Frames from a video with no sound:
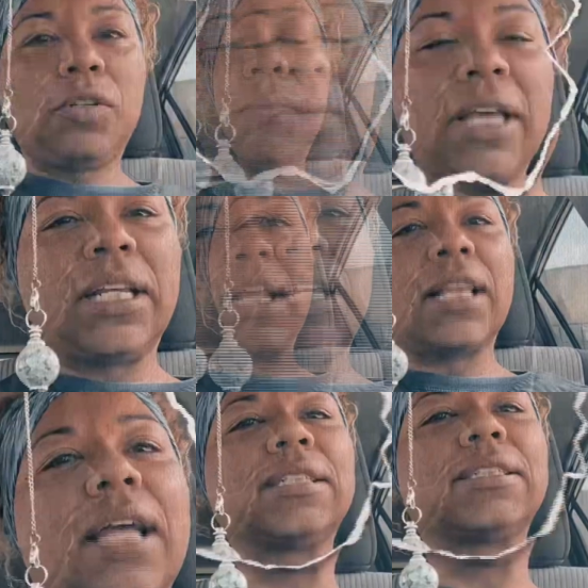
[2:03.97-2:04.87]
and then I
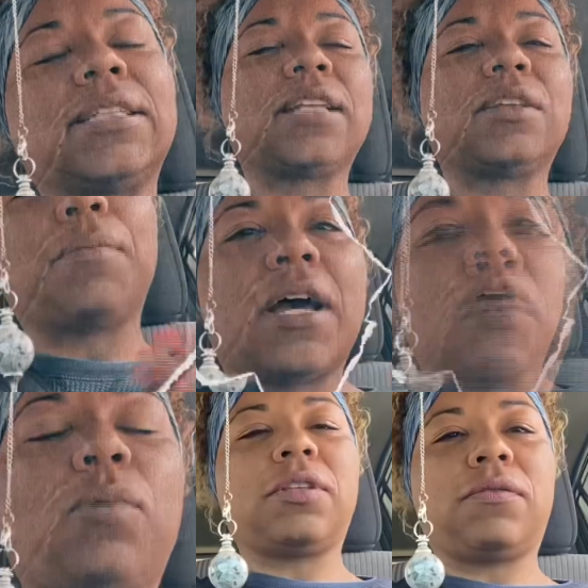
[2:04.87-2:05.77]
like to set them
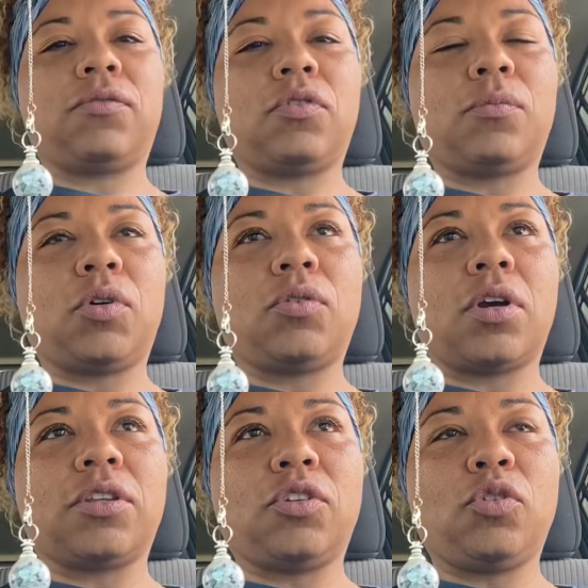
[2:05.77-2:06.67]
out with the full
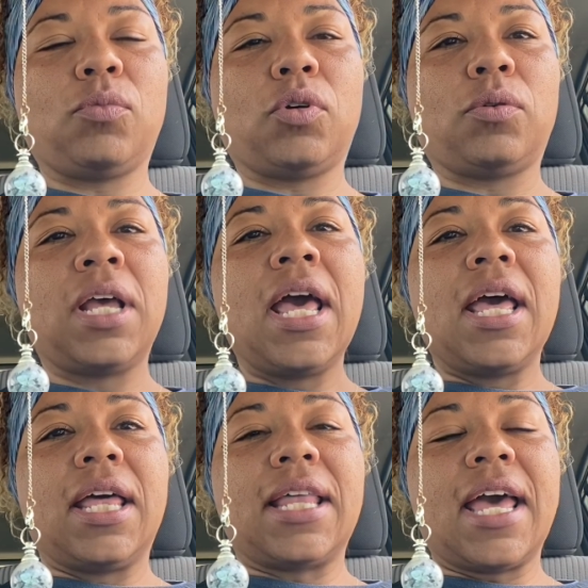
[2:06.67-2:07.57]
moon or the new moon.
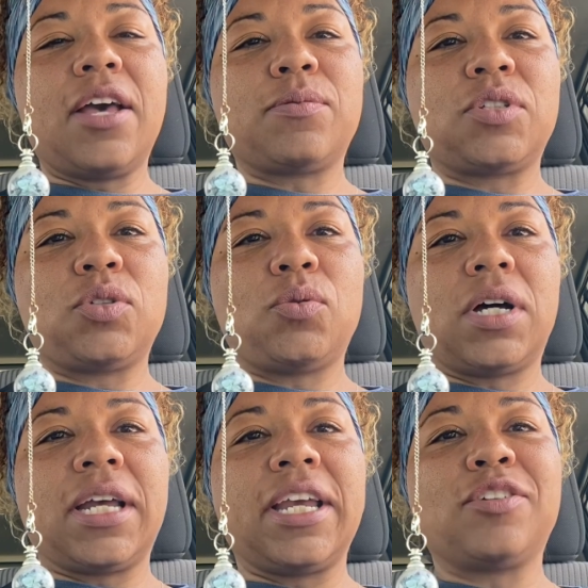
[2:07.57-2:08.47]
And that helps to
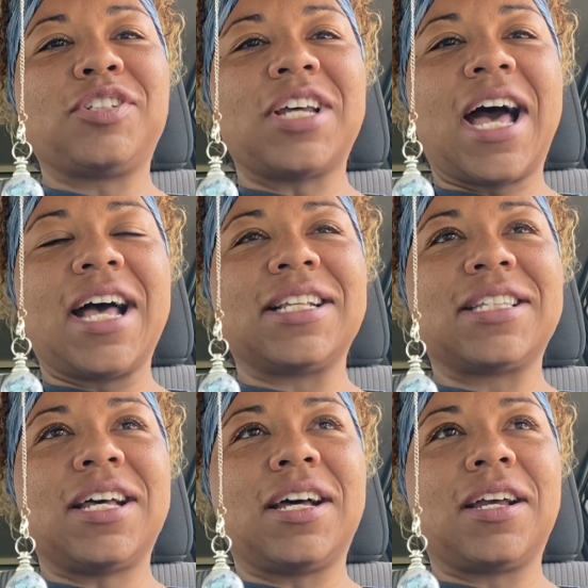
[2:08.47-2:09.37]

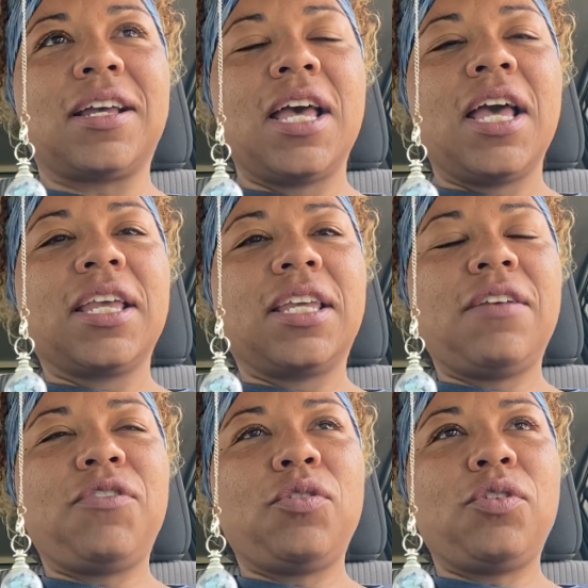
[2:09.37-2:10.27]
energize,
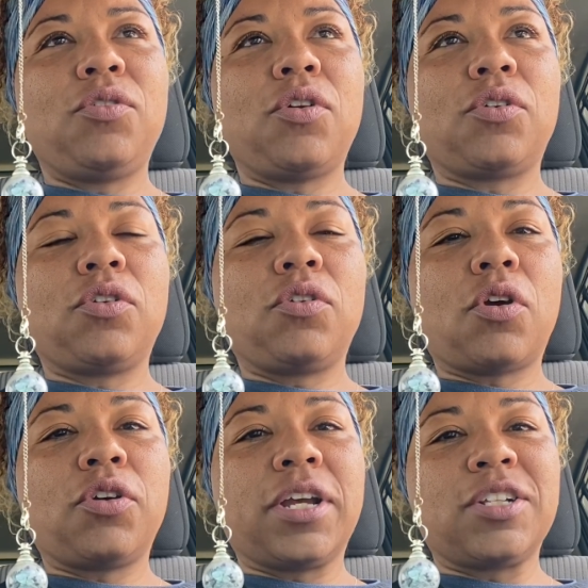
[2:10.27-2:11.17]
give you
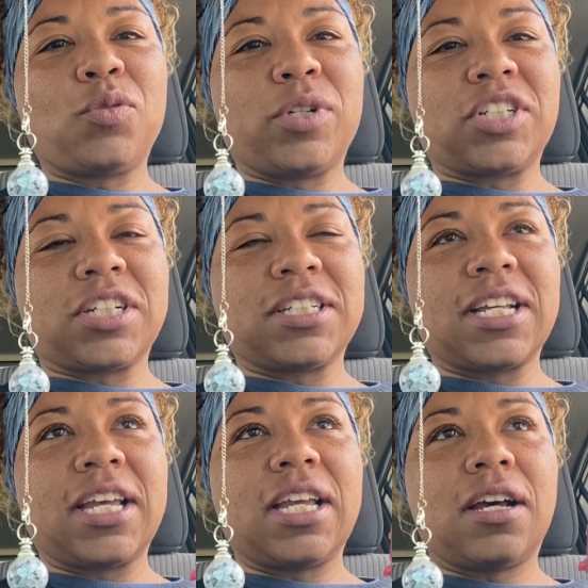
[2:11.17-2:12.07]
your intuition, because
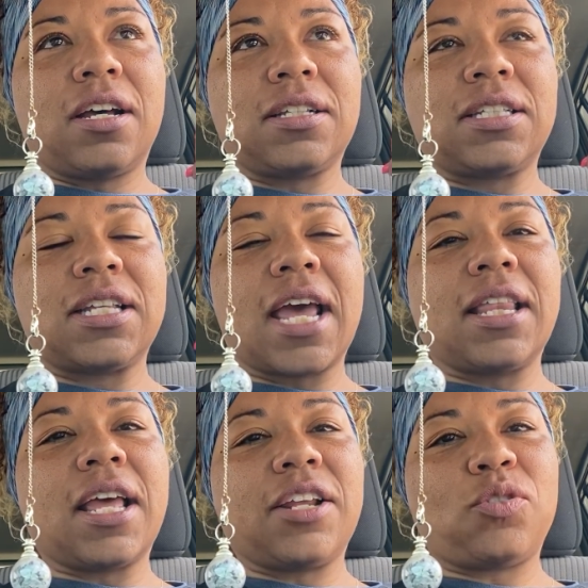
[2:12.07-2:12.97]
they
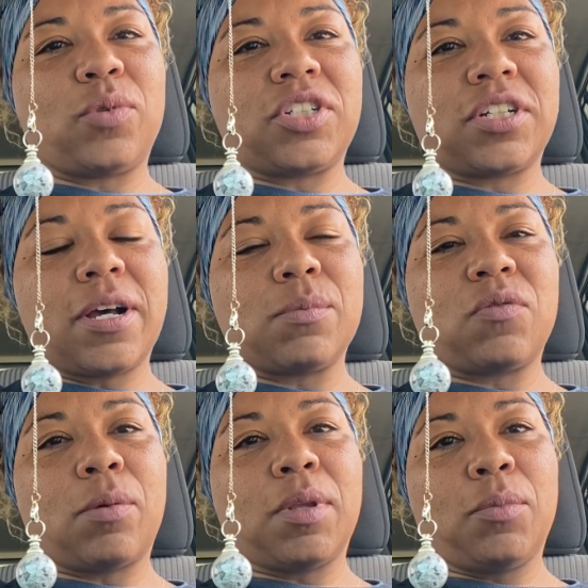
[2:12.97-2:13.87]
say that intuition comes
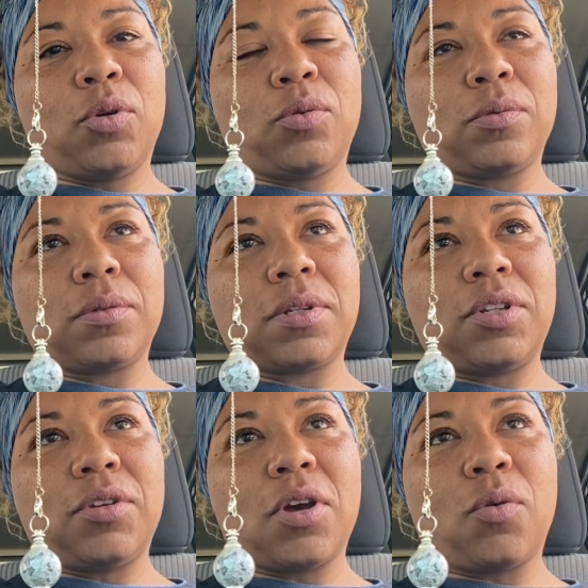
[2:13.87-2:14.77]
from the moon,
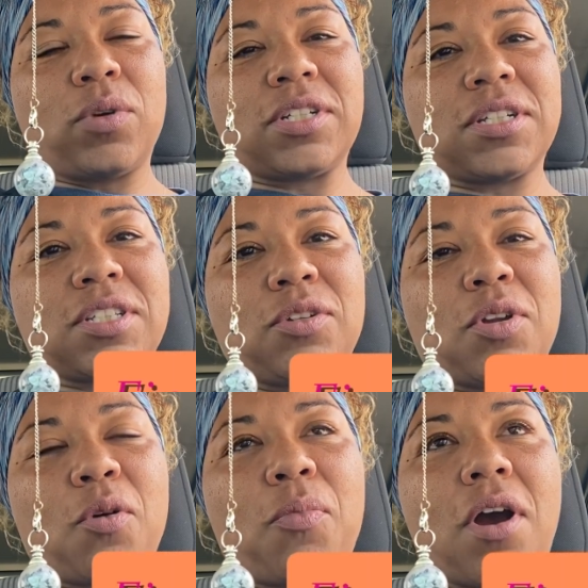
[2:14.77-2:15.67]
which is
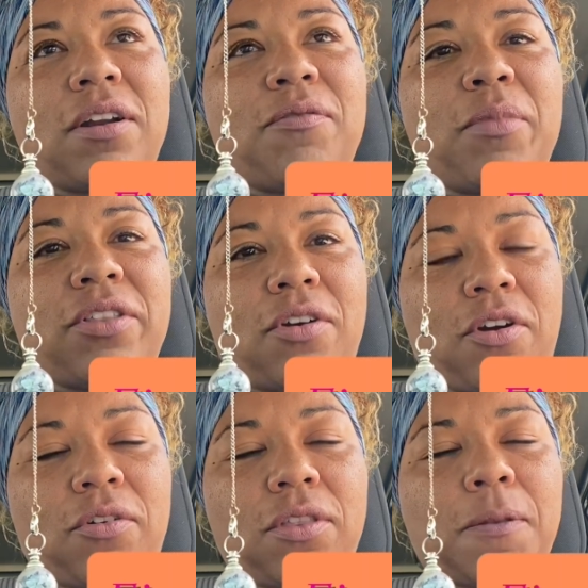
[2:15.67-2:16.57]
part of Mother
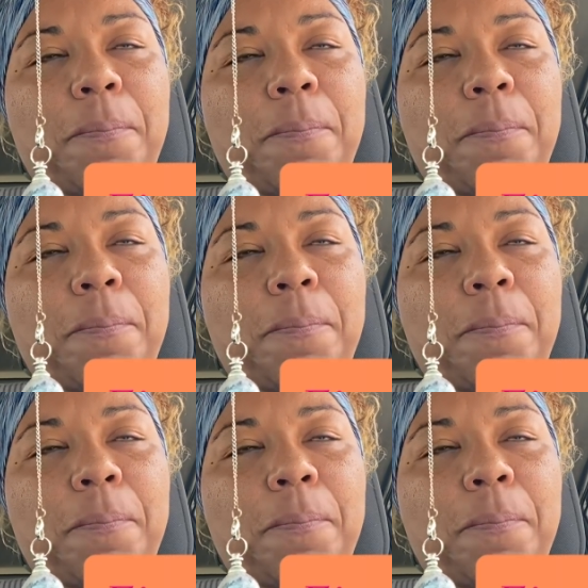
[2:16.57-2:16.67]
Earth